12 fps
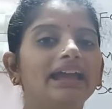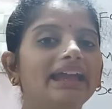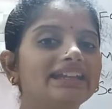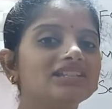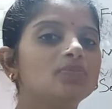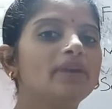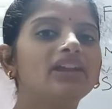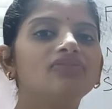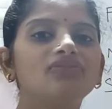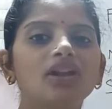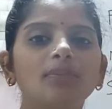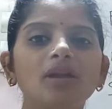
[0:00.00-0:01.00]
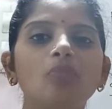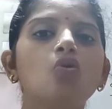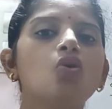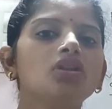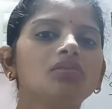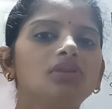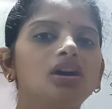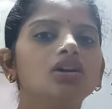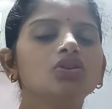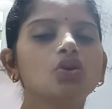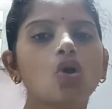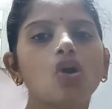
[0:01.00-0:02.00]
It is made from a
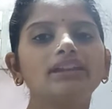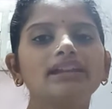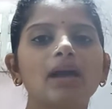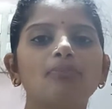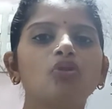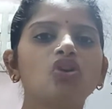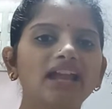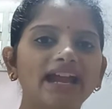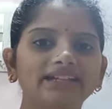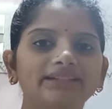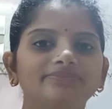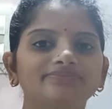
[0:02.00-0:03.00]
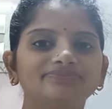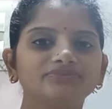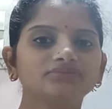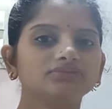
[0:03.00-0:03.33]
monomer called caprolactum.